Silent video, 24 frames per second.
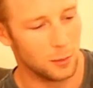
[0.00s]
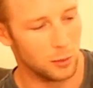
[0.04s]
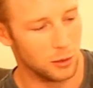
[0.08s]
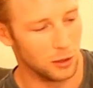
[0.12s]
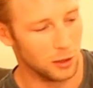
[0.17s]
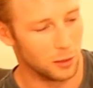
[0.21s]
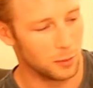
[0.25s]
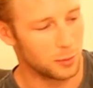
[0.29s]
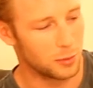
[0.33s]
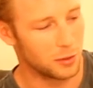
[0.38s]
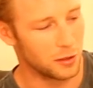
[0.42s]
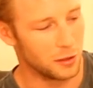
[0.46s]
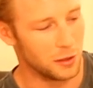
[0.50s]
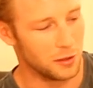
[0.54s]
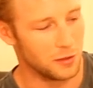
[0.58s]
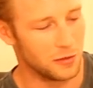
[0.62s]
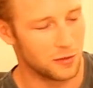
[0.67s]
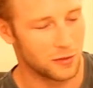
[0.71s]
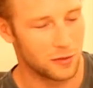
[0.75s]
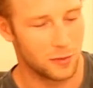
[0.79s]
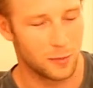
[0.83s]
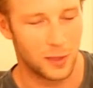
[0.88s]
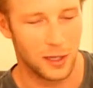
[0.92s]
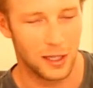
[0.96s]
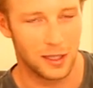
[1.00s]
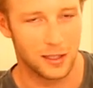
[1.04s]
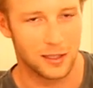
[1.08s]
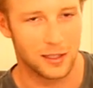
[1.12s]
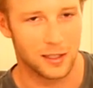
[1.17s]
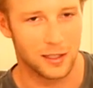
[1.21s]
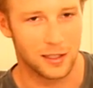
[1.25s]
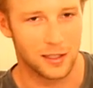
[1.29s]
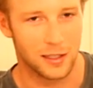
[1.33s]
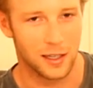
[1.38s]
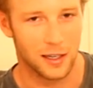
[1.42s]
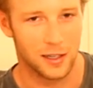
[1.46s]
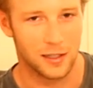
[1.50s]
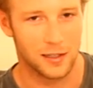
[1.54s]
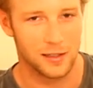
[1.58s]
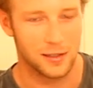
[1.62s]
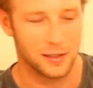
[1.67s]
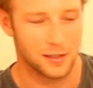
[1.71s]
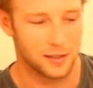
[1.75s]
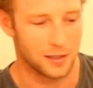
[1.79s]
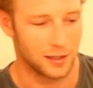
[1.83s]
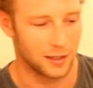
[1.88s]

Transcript: bulletproof pelican case.